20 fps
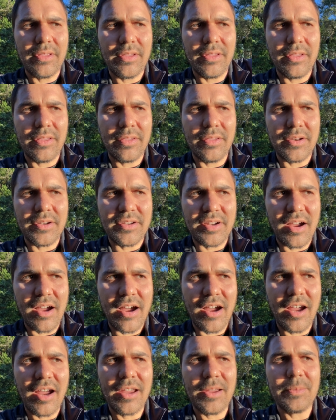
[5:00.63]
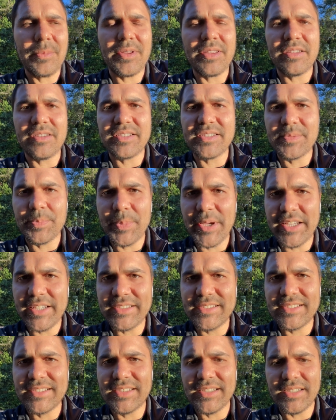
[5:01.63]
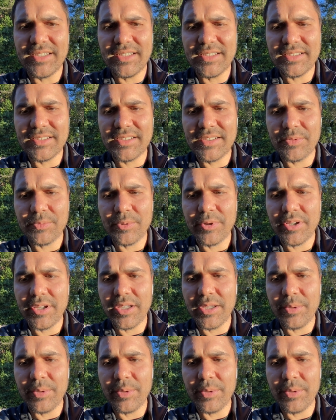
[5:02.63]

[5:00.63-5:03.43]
the time and the space to really